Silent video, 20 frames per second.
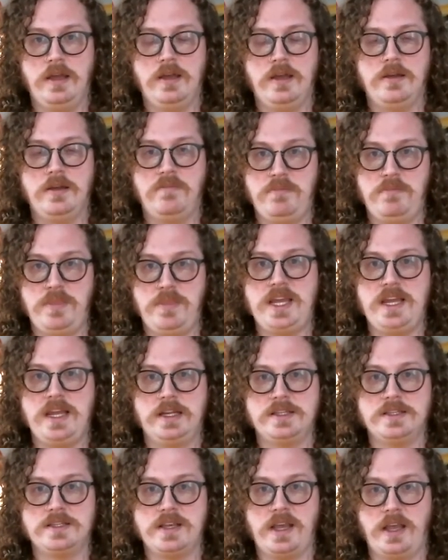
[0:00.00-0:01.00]

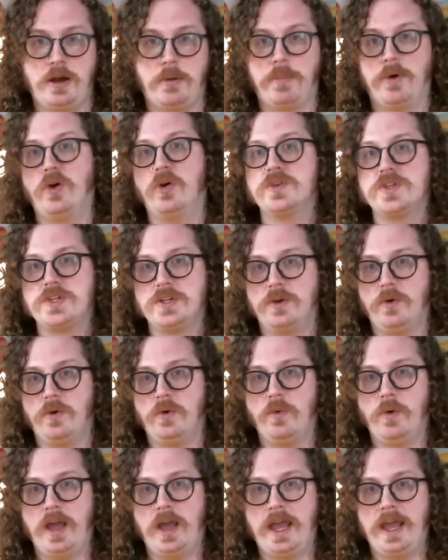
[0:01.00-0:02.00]
means in a personal
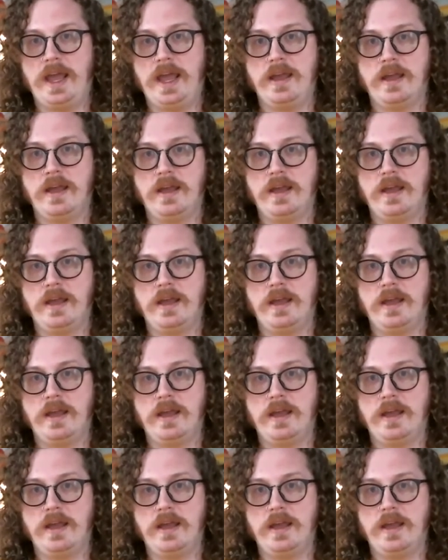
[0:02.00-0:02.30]
way.